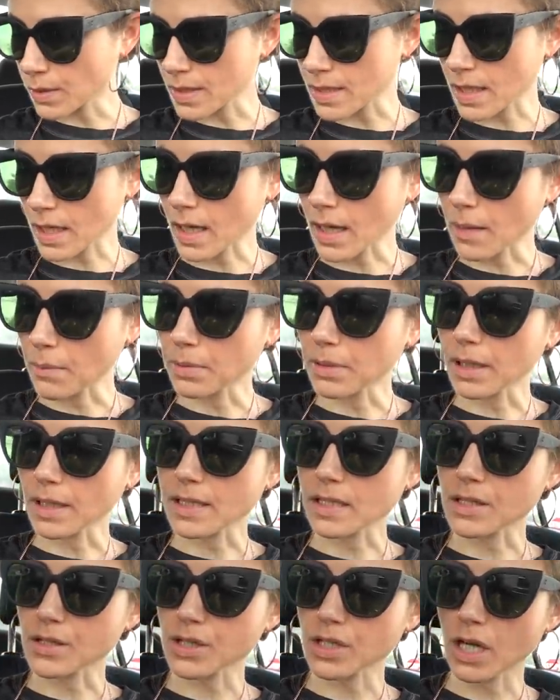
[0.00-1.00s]
was a
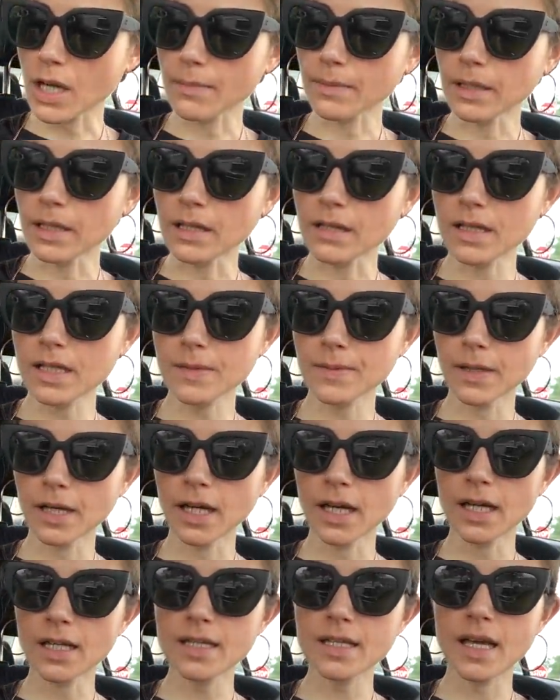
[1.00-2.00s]
pleasant shopping
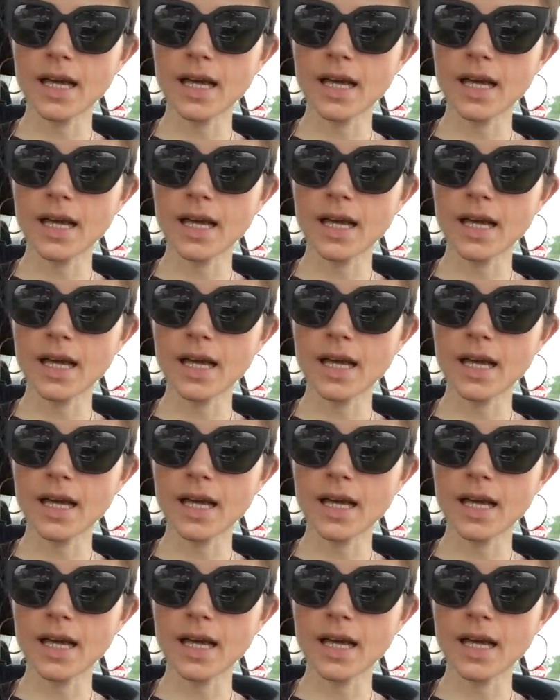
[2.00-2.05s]
experience